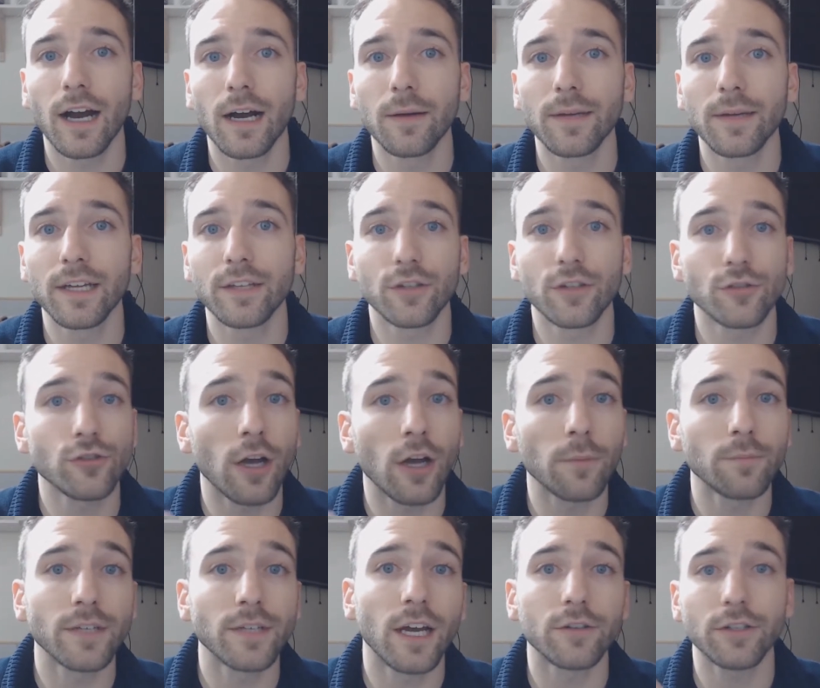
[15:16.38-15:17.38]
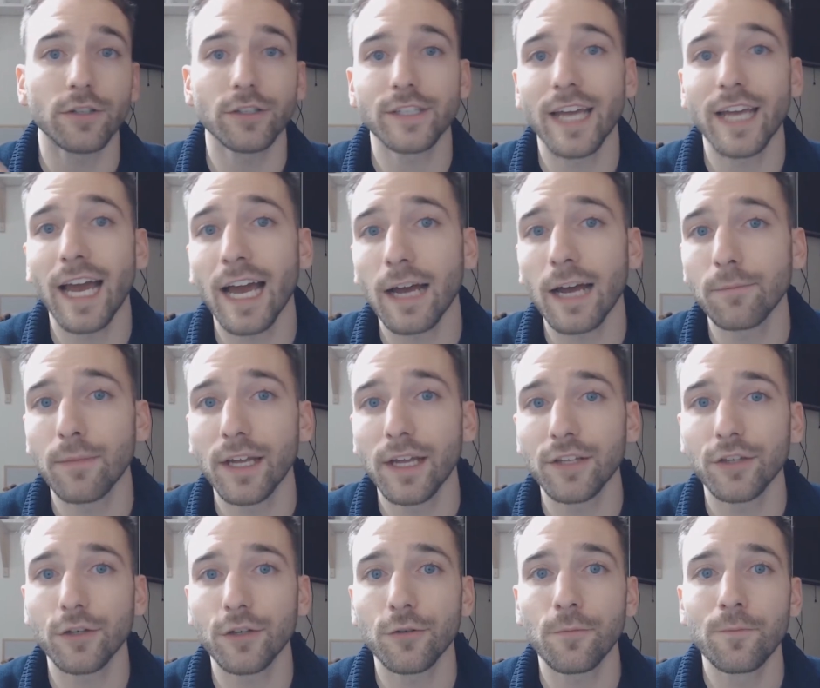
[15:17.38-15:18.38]
in their drop-down or tab
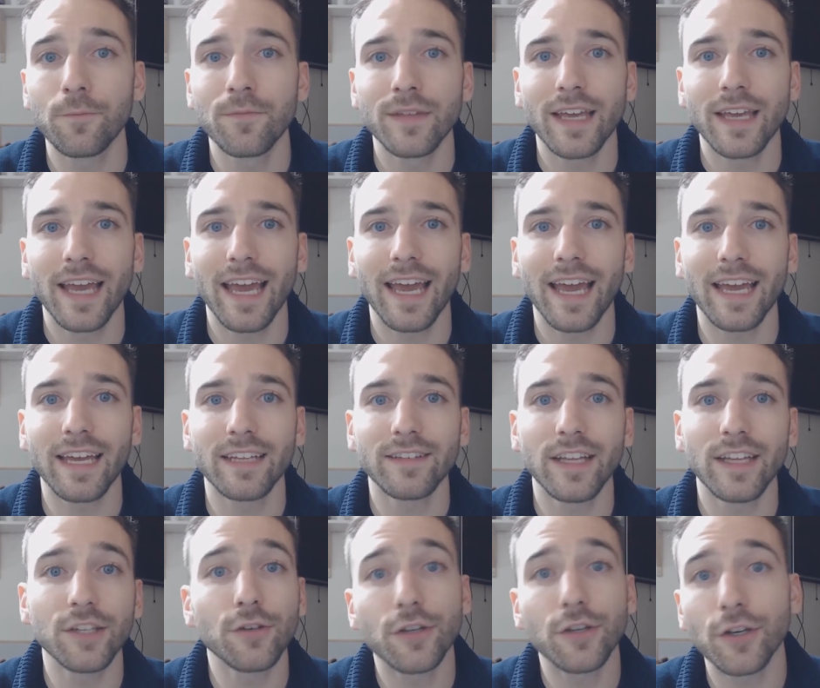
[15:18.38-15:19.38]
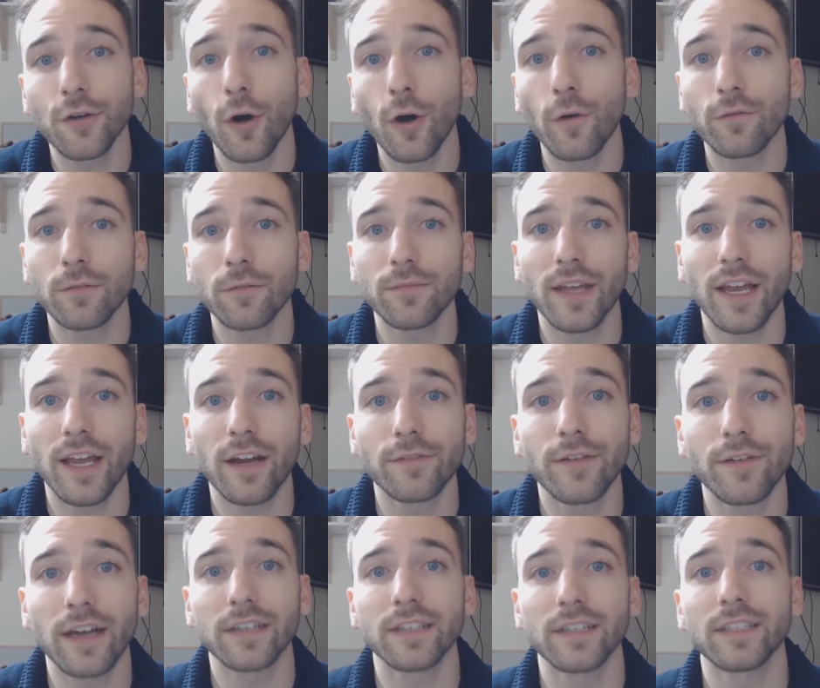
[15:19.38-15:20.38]
menu, and then you can go from there
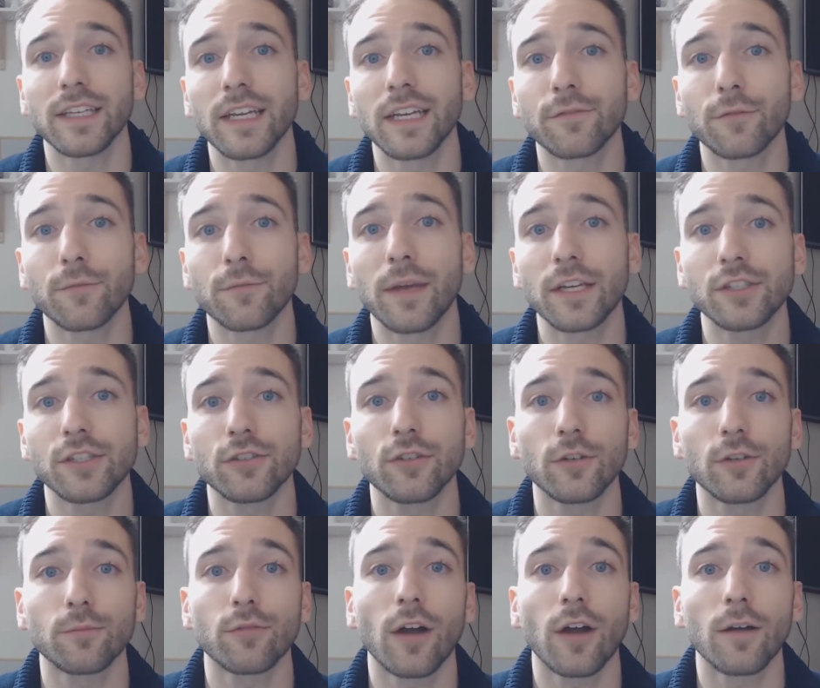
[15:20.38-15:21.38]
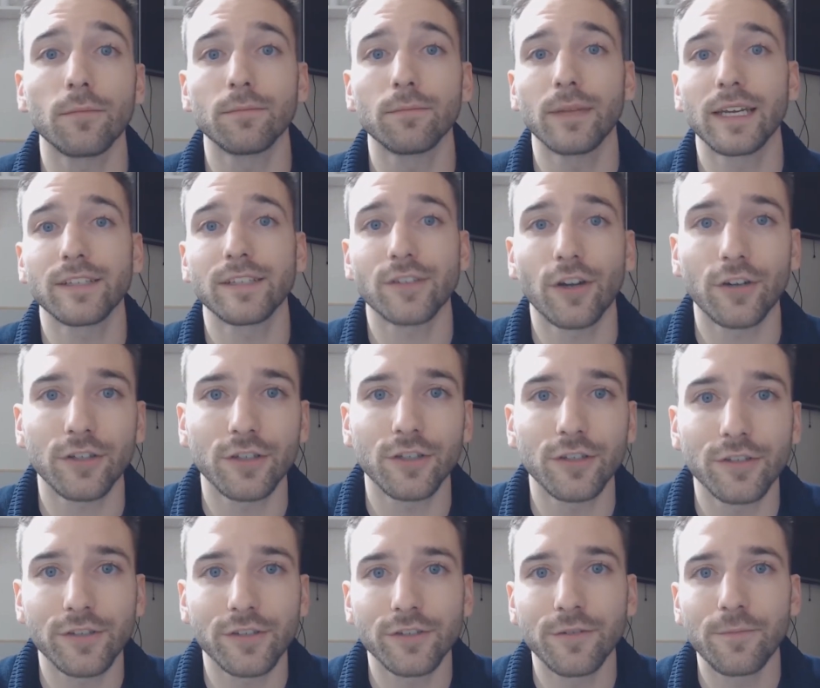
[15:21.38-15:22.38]
finding the informational or problem-based
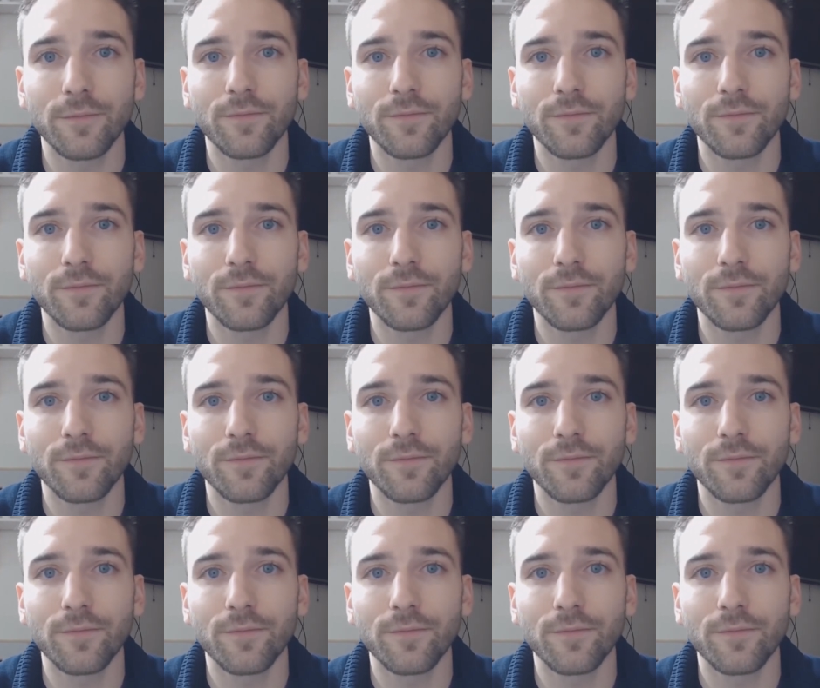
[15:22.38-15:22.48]
articles.